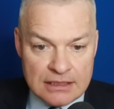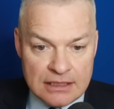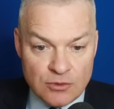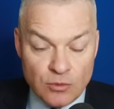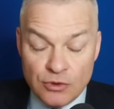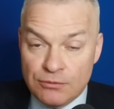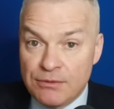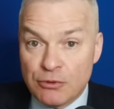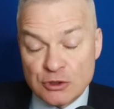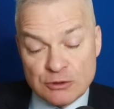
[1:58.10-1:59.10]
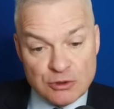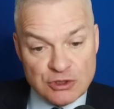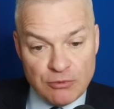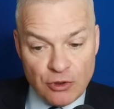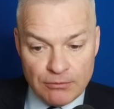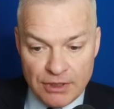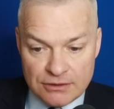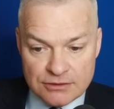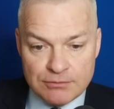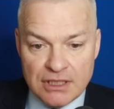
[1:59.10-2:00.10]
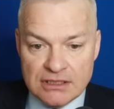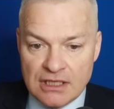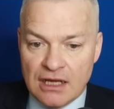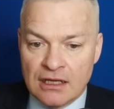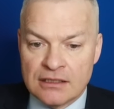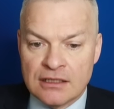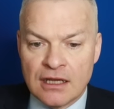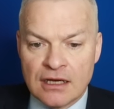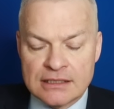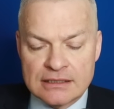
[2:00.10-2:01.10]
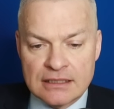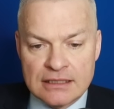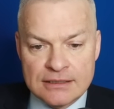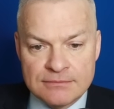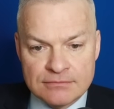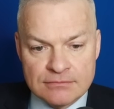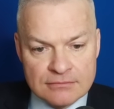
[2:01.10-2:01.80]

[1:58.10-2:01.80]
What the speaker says: it would be possible to block both, but unlikely.